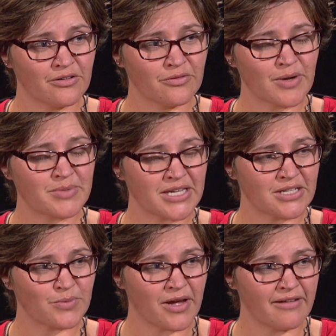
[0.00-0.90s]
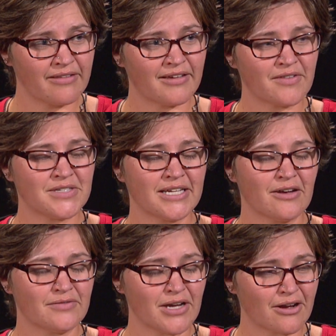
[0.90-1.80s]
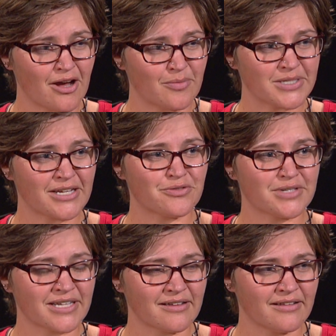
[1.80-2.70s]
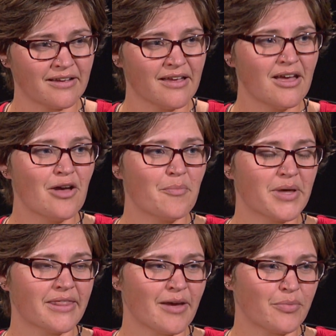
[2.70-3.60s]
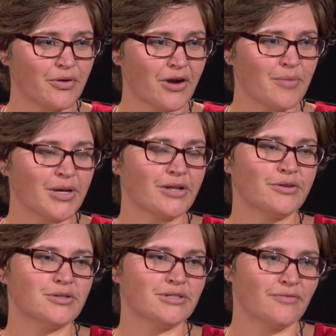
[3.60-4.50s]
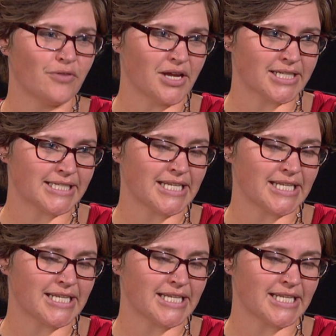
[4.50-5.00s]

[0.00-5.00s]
website as well, the fcgov.com/recycling. But that program includes free on-site